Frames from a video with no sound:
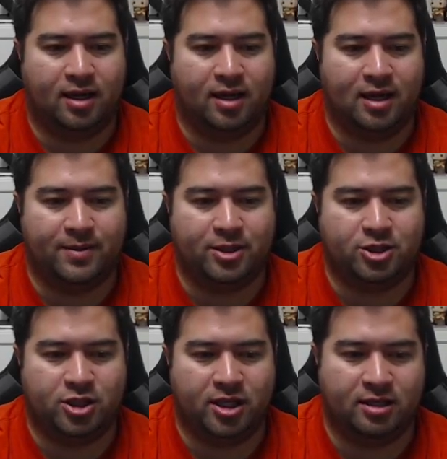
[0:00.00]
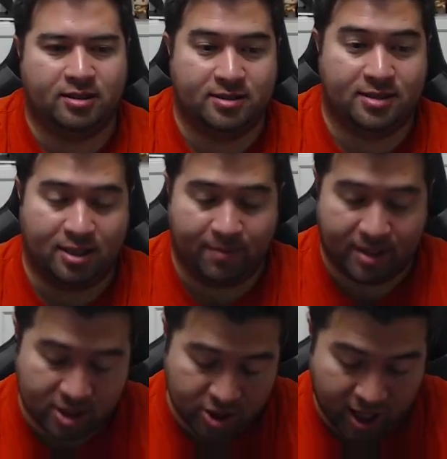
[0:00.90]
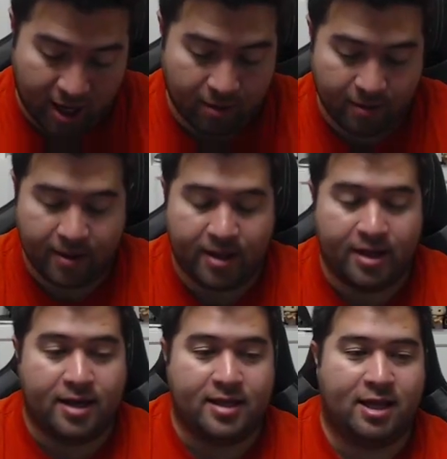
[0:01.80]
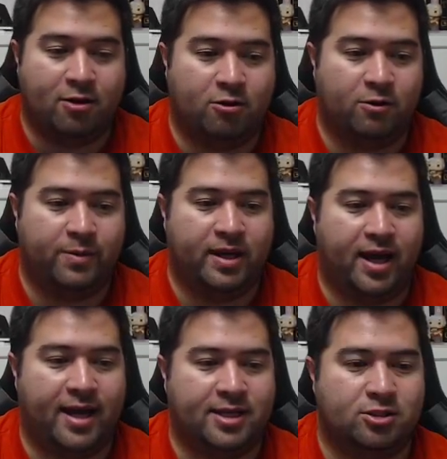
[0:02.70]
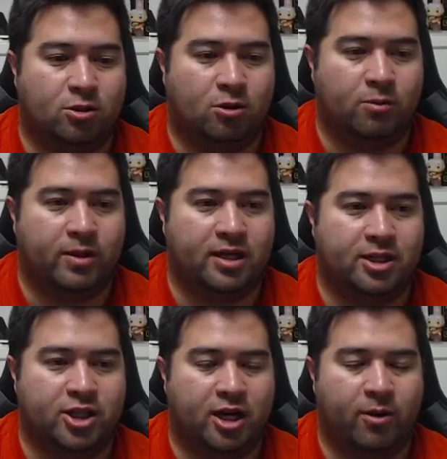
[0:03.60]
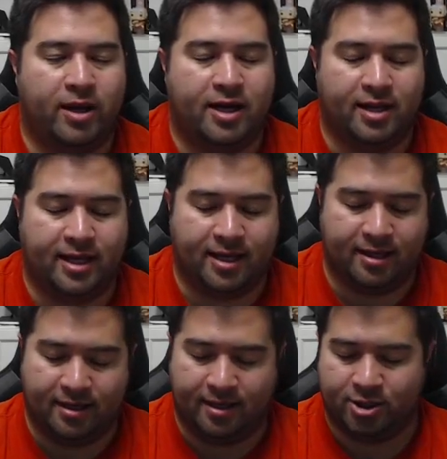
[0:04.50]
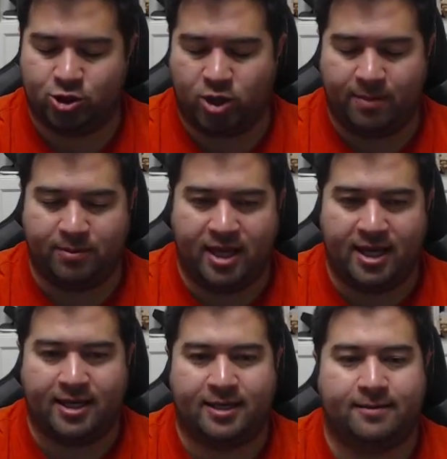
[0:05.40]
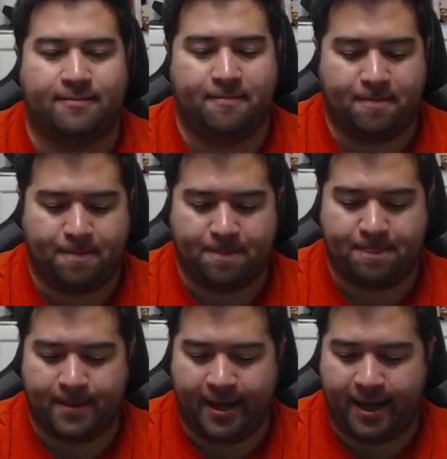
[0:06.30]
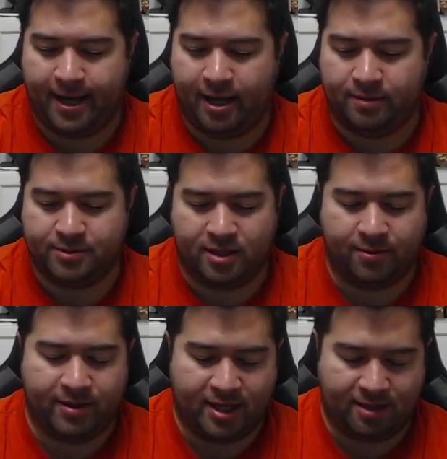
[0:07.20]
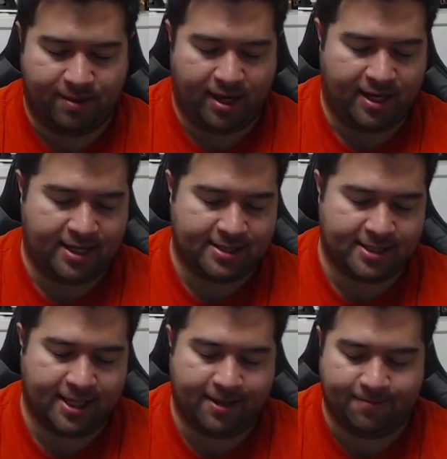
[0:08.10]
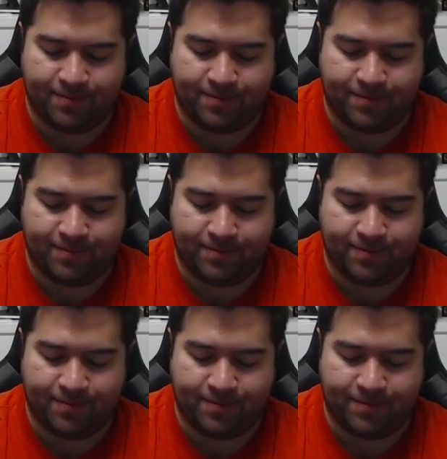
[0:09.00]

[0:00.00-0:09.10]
MSG, send the message out. That would have been nice. Or we could have generated like a Stripe link, so that way they could pay it easily.